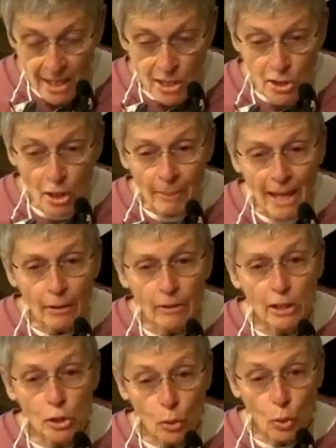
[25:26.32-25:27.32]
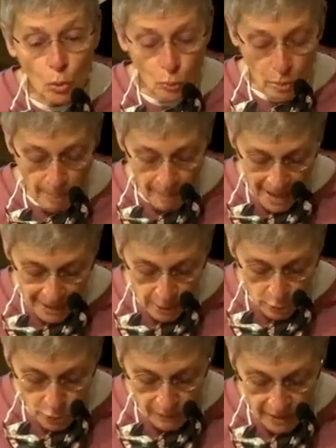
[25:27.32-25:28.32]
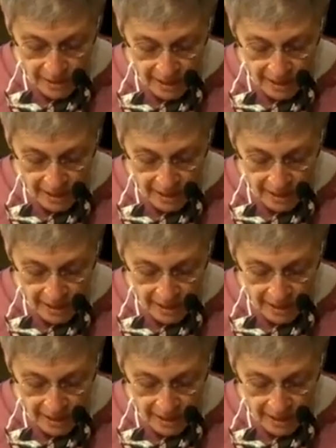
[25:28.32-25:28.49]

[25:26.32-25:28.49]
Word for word: Somehow these, quote, reminders of the